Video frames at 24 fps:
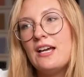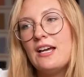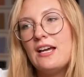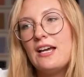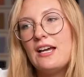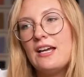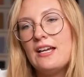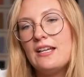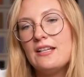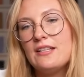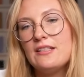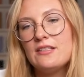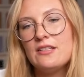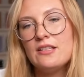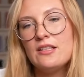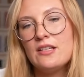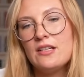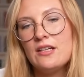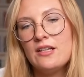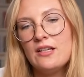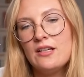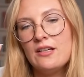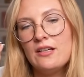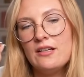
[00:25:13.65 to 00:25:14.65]
And
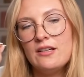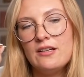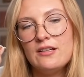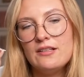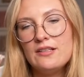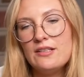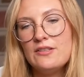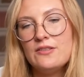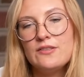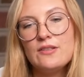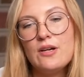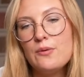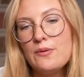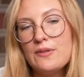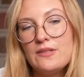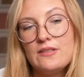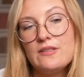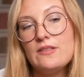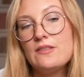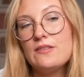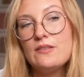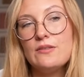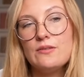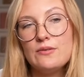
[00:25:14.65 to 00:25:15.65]
there's always a
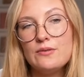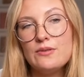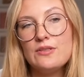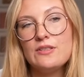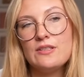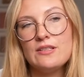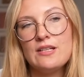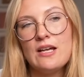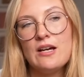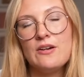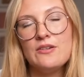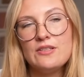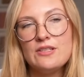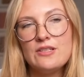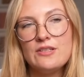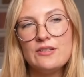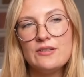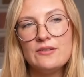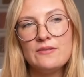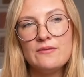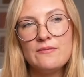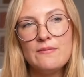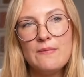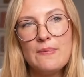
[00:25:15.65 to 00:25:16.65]
solution out there.